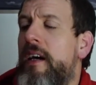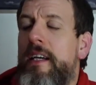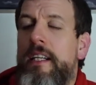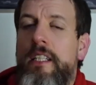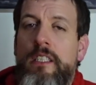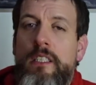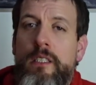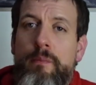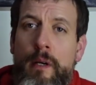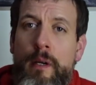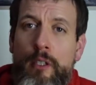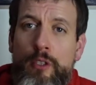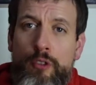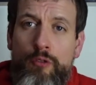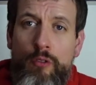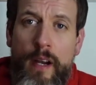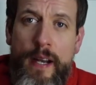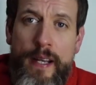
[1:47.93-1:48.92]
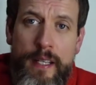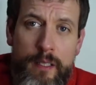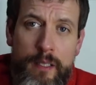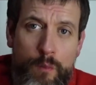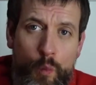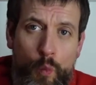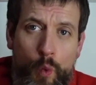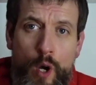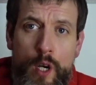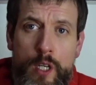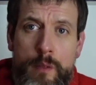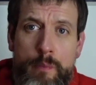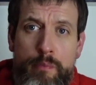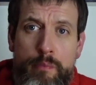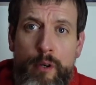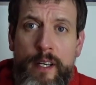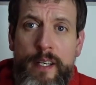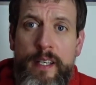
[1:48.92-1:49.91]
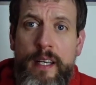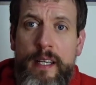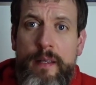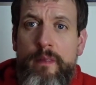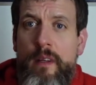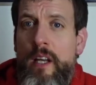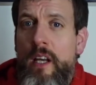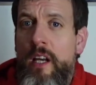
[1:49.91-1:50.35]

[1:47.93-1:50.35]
It smells great, works brilliantly.